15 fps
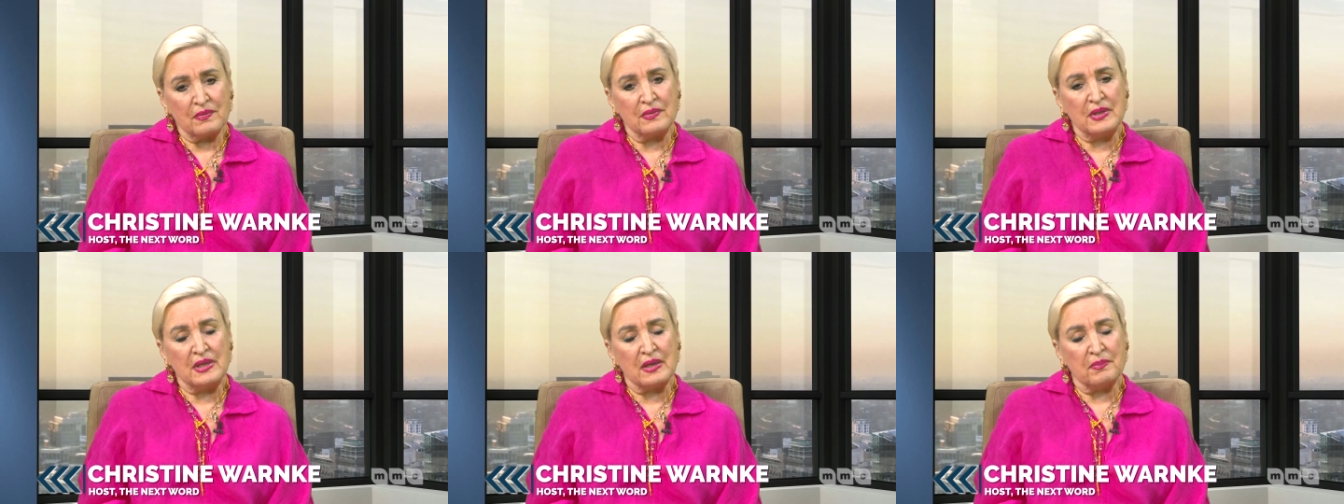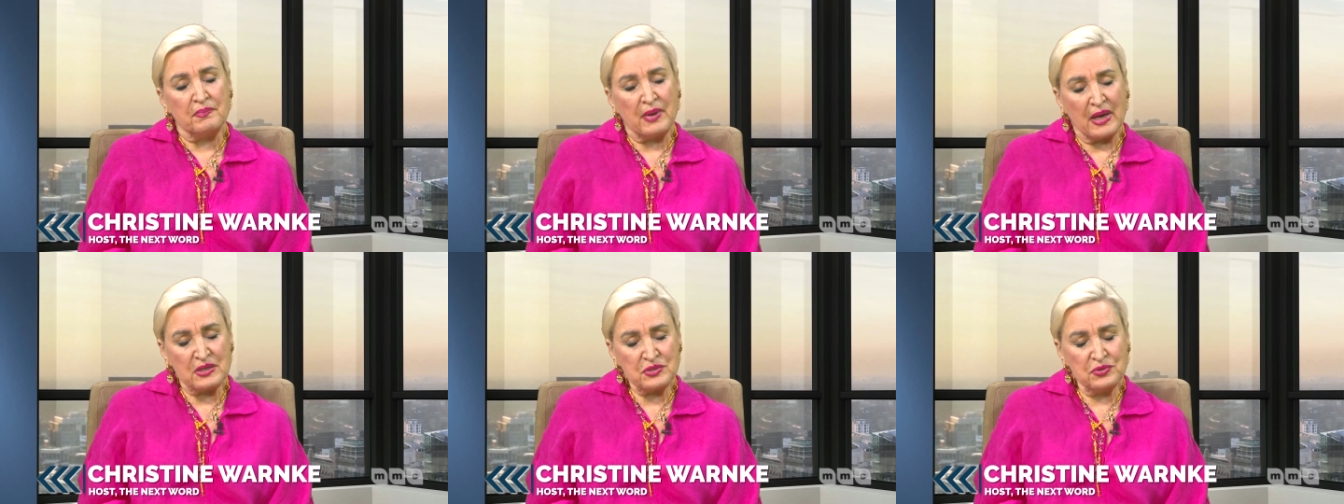the
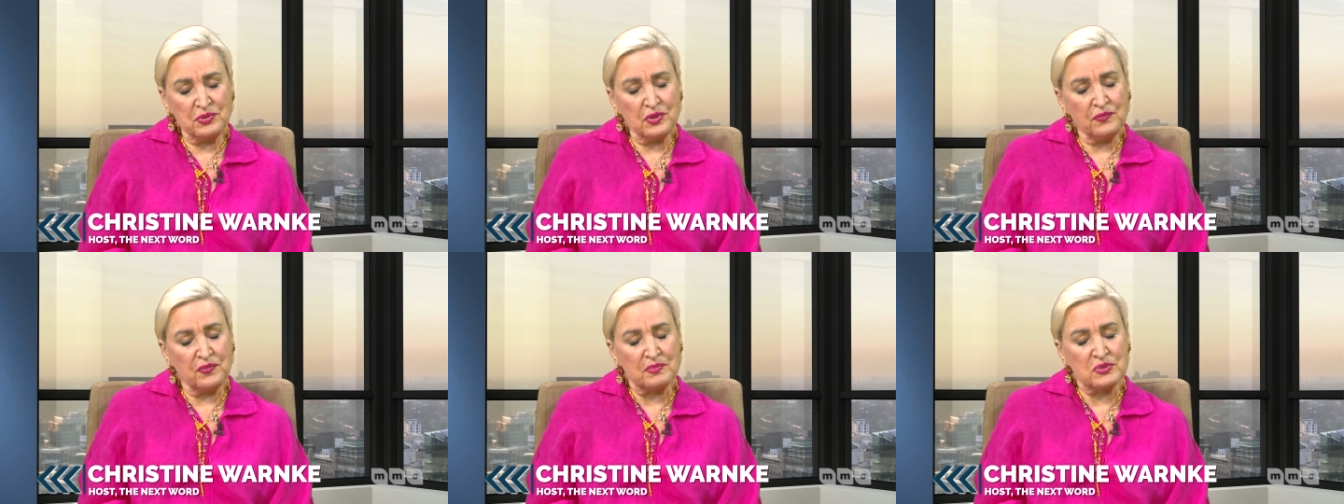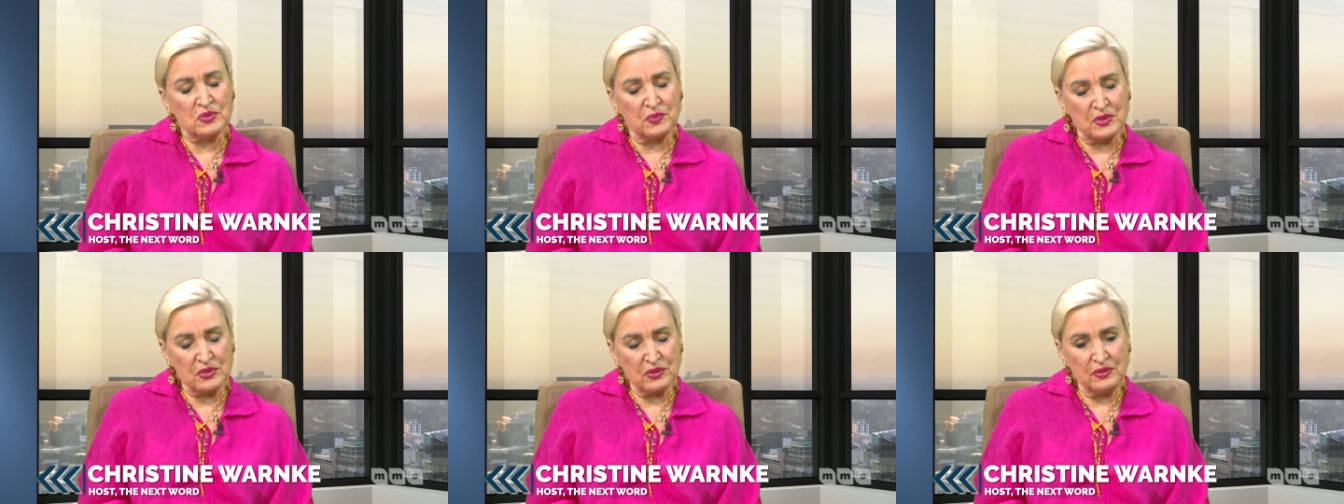ambassador from
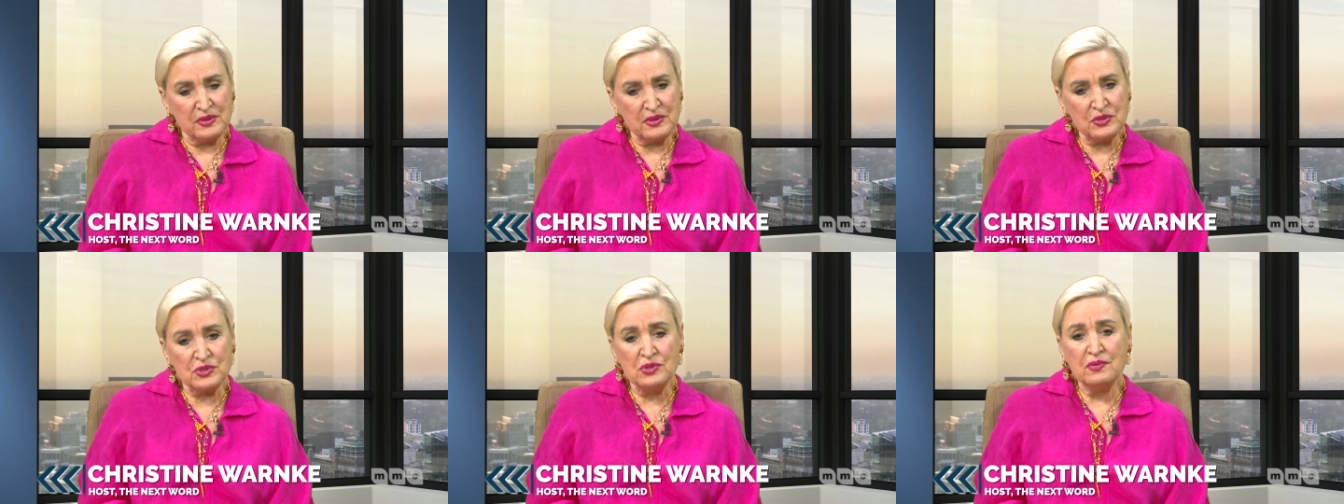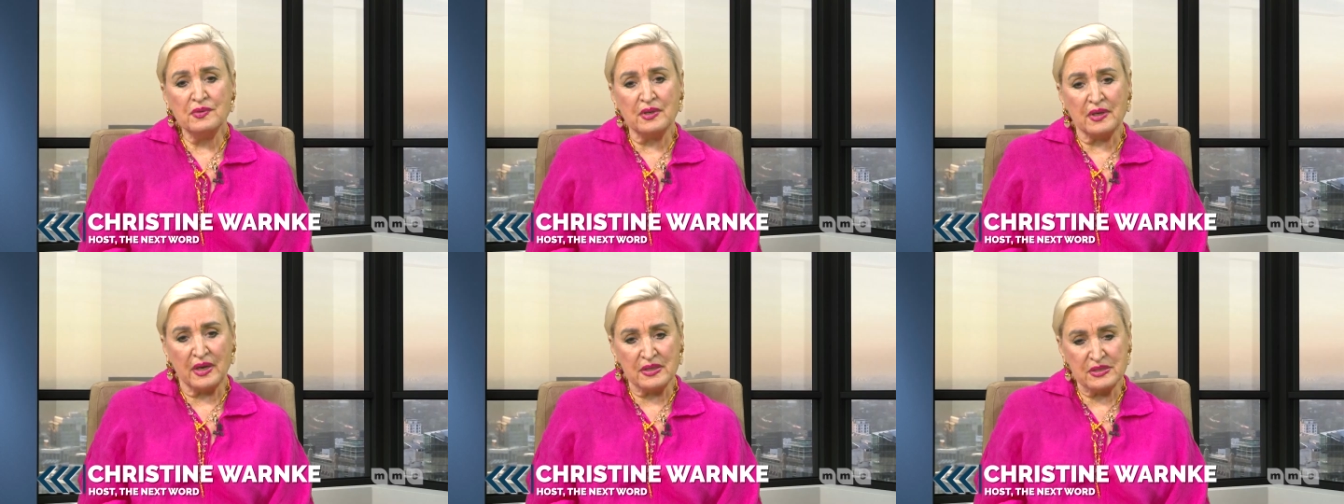Switzerland to the
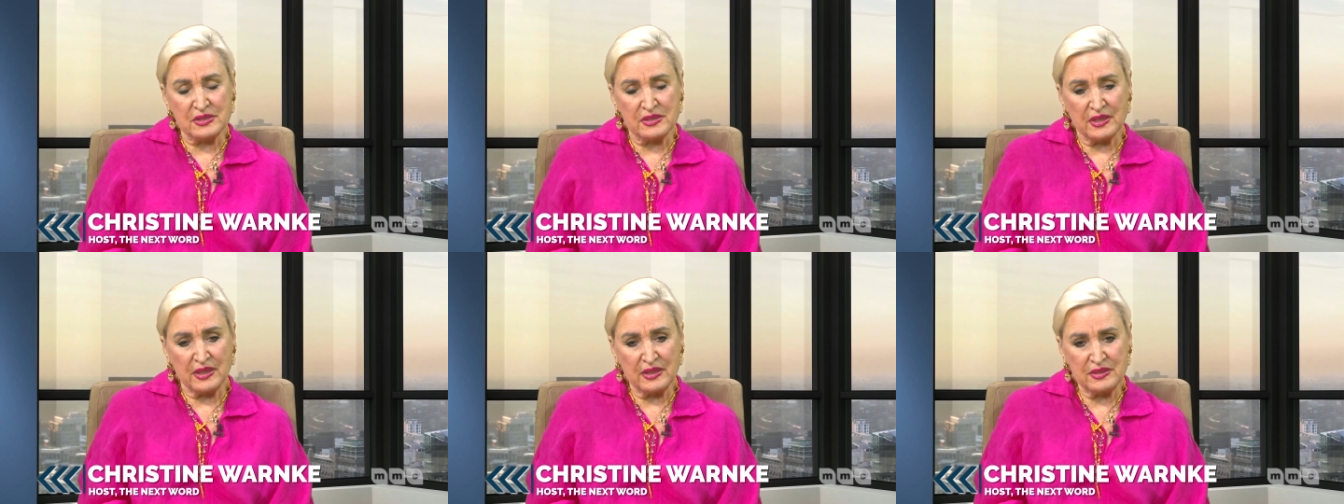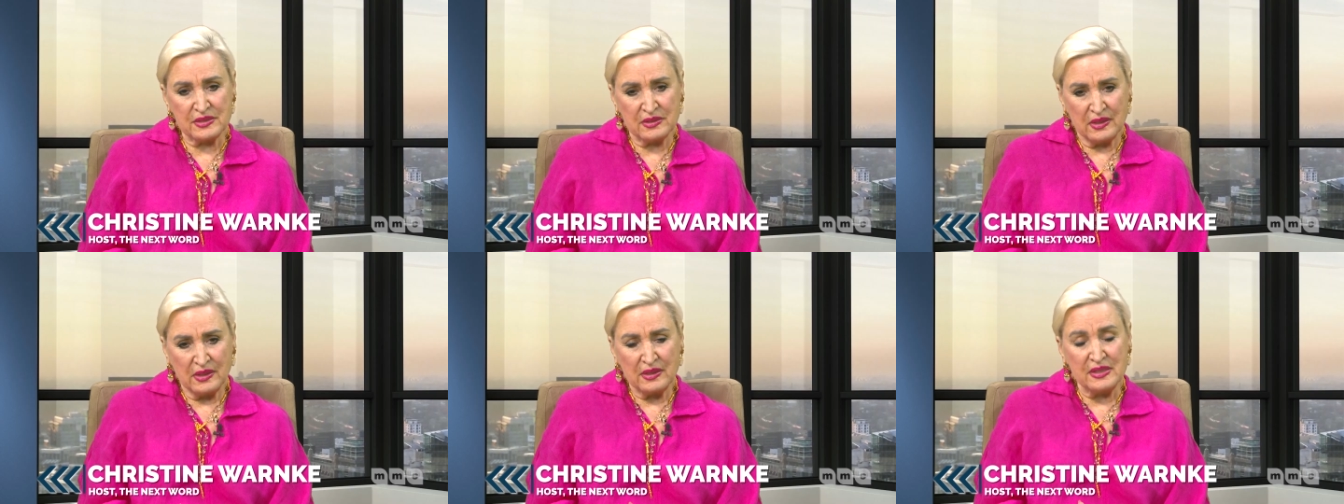United
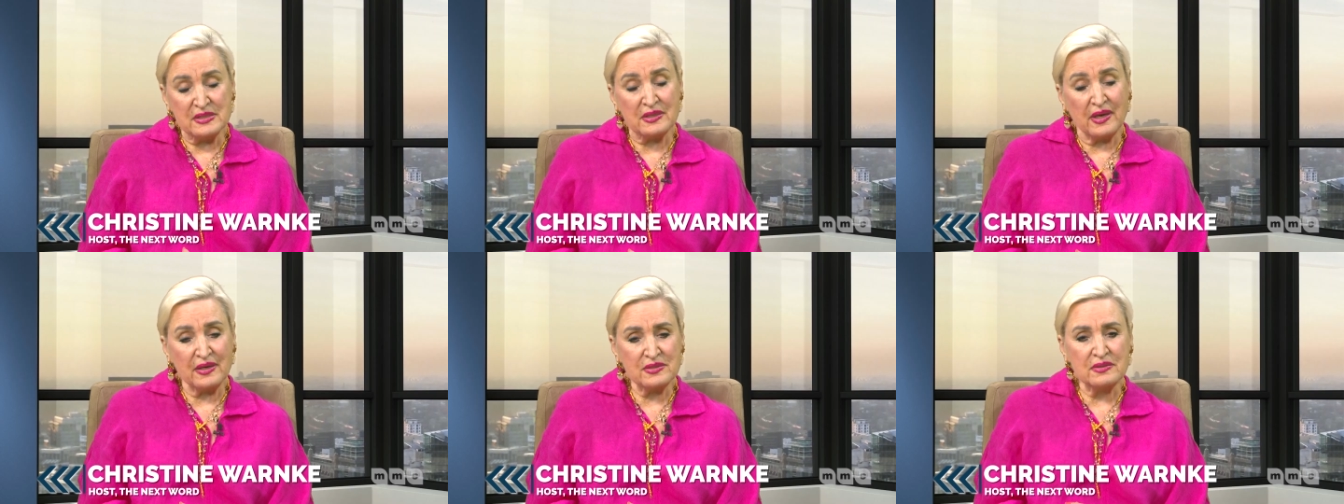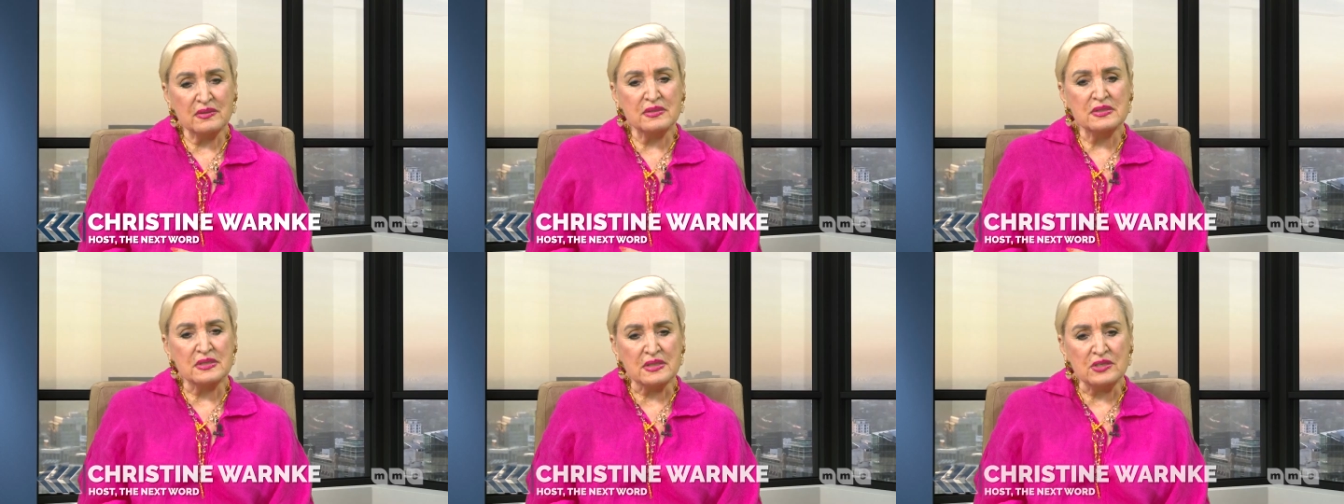States, His
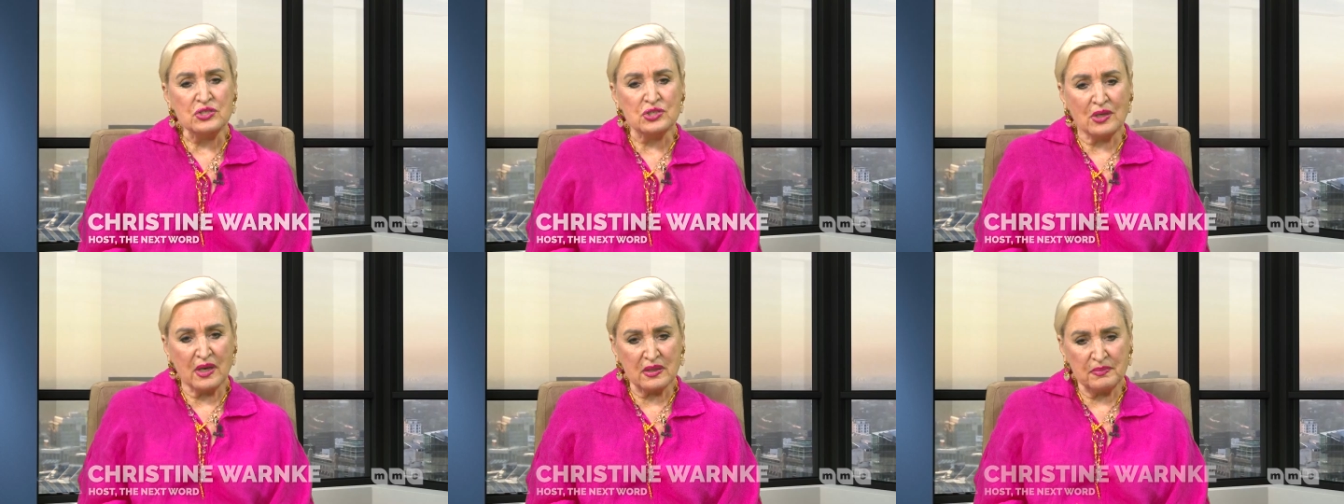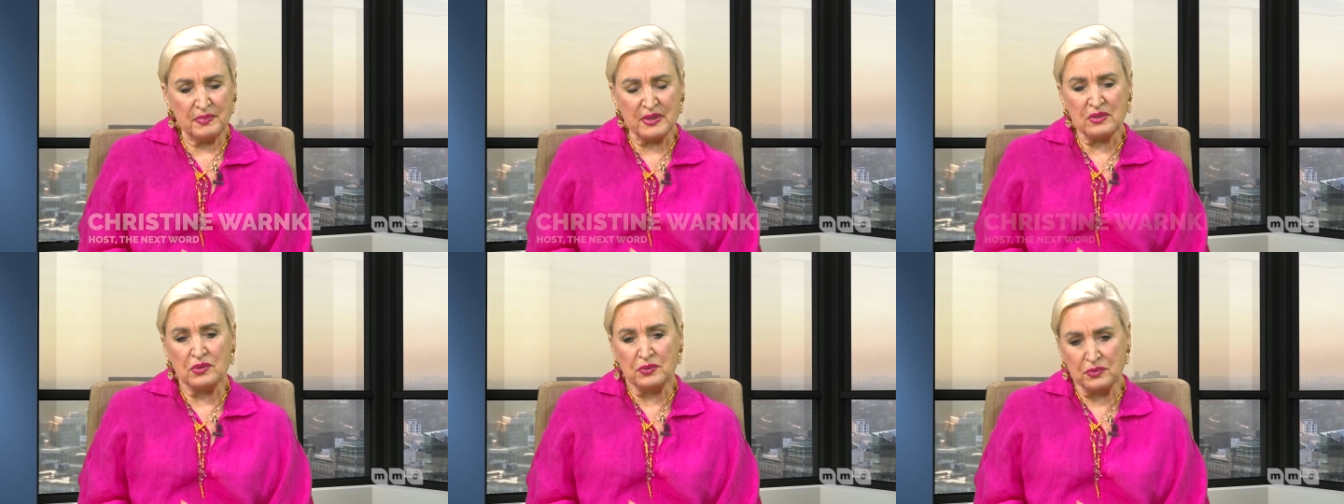Excellency Jacques
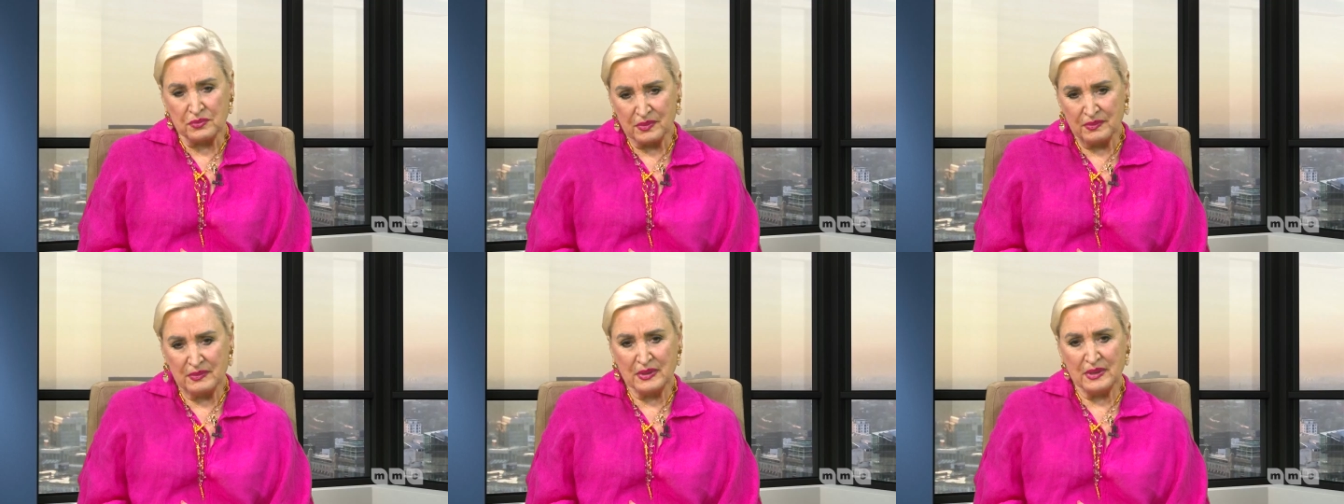Pitteloud.